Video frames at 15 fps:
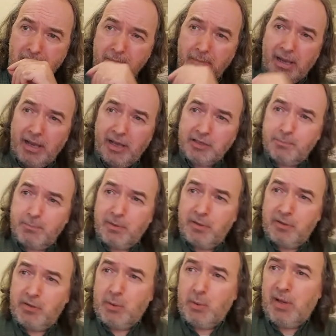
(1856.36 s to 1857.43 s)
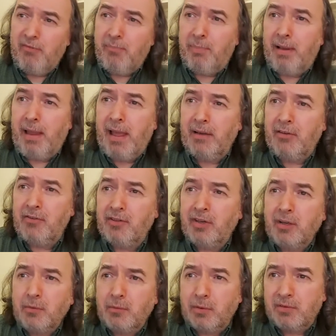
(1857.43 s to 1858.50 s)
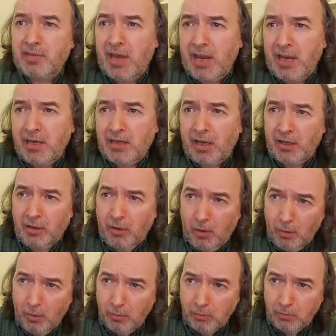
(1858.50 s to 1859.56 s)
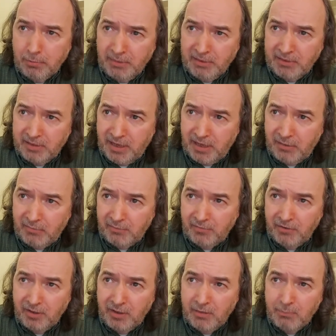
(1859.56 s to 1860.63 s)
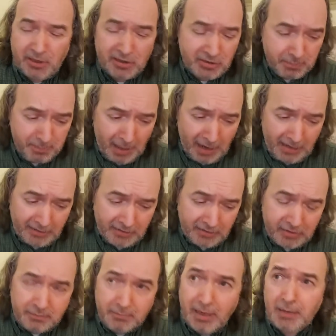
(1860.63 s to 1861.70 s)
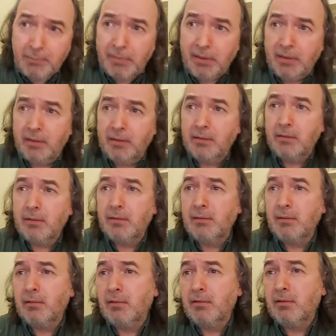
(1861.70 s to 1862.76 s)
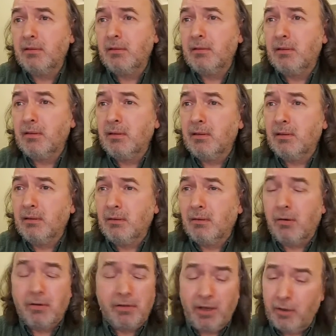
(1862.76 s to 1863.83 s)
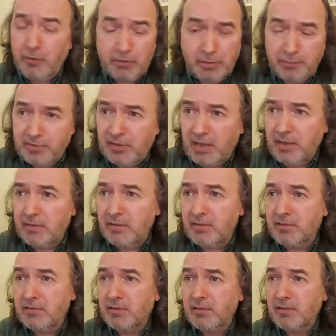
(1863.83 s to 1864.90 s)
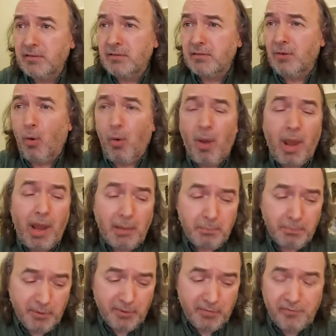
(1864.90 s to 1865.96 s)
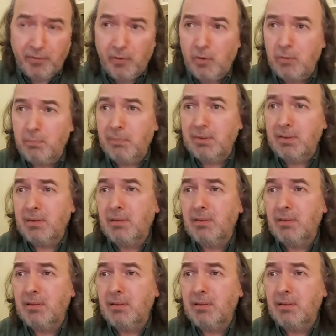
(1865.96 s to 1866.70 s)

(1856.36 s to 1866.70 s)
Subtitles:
My husband, you have pledged to take and hold me safe, despite my mien, or coat of sense, or lumbered form.